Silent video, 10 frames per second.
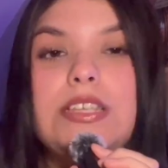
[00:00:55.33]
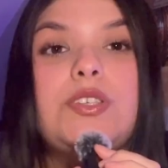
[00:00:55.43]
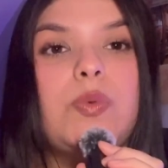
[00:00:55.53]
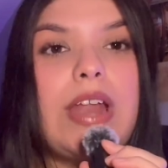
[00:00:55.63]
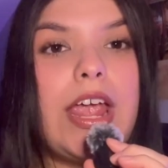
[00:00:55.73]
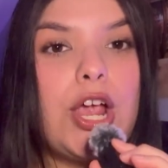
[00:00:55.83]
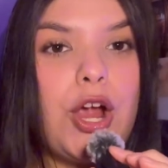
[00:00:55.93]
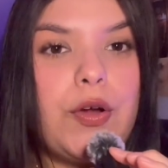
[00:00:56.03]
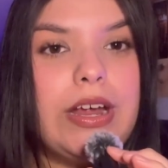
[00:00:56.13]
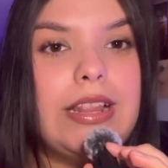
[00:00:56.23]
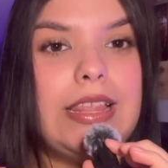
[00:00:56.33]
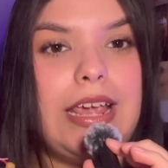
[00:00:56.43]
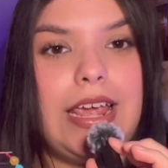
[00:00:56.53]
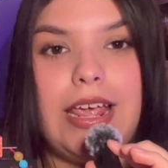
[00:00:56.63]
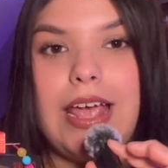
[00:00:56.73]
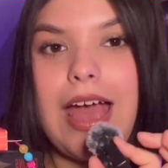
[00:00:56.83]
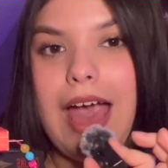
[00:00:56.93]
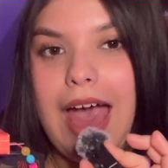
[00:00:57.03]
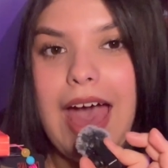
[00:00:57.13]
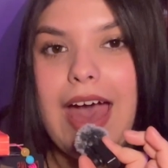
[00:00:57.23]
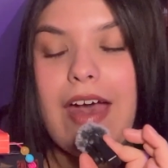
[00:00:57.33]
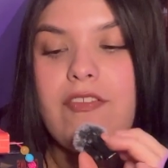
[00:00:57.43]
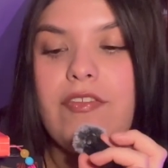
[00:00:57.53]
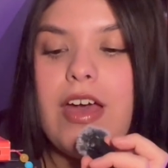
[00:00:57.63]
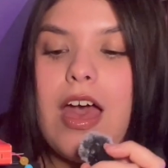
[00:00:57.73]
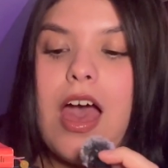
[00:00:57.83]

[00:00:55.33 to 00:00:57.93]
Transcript: is what I currently have.